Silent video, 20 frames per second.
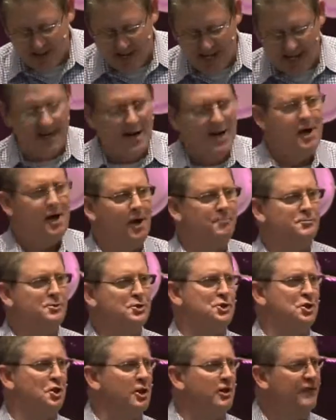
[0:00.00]
by
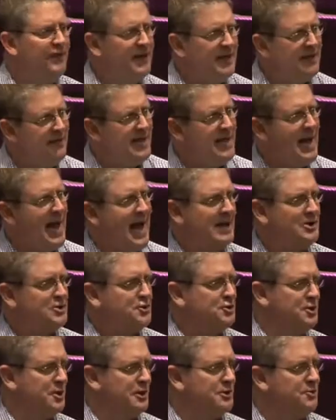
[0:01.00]
observing the
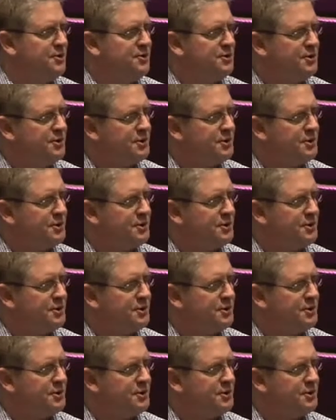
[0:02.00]
actions